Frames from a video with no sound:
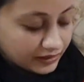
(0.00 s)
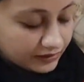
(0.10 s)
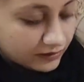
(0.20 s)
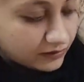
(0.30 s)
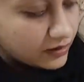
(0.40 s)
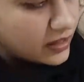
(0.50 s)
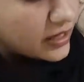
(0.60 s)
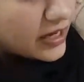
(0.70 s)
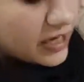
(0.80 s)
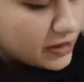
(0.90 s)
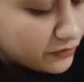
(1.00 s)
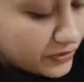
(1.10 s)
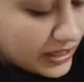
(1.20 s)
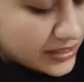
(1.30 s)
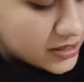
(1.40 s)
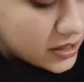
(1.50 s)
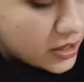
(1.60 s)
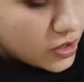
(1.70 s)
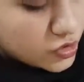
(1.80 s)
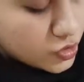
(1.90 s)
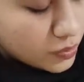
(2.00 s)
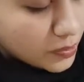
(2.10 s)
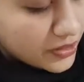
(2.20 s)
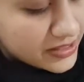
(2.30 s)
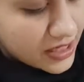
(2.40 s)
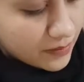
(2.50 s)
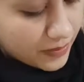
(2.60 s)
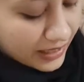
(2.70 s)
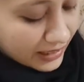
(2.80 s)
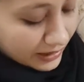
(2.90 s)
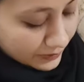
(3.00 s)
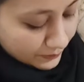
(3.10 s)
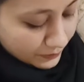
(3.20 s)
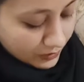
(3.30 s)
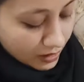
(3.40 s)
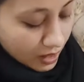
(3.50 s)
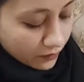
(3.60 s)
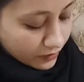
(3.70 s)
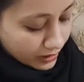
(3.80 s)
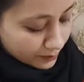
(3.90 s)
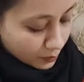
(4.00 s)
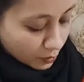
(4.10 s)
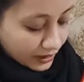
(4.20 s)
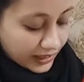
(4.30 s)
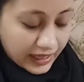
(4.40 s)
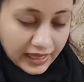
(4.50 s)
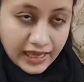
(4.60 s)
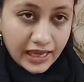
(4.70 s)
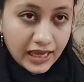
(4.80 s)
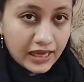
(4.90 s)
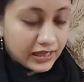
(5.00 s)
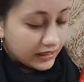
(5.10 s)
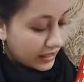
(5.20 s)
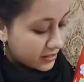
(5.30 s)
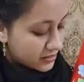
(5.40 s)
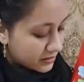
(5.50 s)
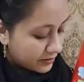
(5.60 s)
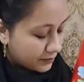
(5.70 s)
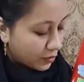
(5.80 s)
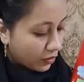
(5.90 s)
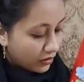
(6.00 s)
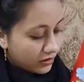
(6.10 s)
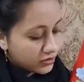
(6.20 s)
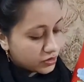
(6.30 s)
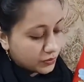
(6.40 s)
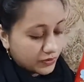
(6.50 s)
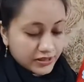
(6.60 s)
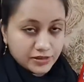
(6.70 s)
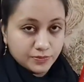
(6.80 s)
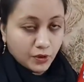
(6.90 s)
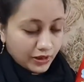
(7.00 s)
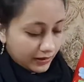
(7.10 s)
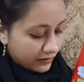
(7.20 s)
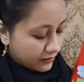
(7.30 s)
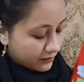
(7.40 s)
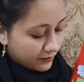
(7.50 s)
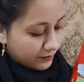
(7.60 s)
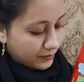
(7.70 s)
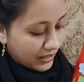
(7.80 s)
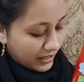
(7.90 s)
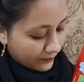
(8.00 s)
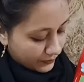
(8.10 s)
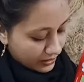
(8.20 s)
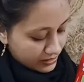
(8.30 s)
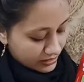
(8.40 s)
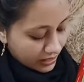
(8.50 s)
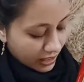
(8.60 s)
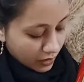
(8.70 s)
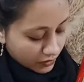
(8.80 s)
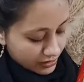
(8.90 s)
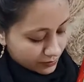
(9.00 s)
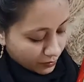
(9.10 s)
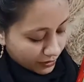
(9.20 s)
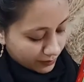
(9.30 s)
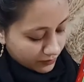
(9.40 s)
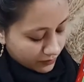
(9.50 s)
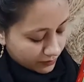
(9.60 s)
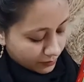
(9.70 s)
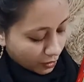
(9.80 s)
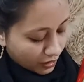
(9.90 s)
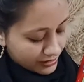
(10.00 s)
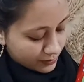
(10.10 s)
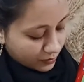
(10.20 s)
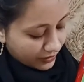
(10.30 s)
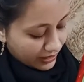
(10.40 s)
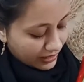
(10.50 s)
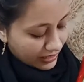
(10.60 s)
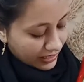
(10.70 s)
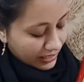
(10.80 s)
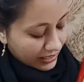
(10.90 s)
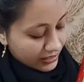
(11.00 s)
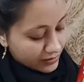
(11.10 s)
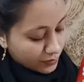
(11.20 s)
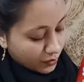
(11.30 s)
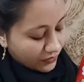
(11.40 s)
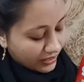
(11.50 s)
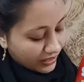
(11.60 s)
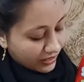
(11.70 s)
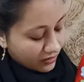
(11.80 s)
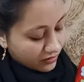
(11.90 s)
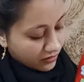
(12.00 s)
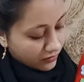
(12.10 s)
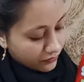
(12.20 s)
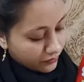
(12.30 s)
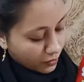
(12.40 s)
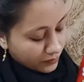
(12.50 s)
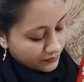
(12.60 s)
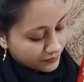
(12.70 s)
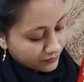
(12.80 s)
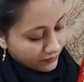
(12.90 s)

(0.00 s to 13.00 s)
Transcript: Here in a field, 2 boys are playing. When a boy A kicks a ball towards boy B, see how this ball is moving? It is moving in a curve form.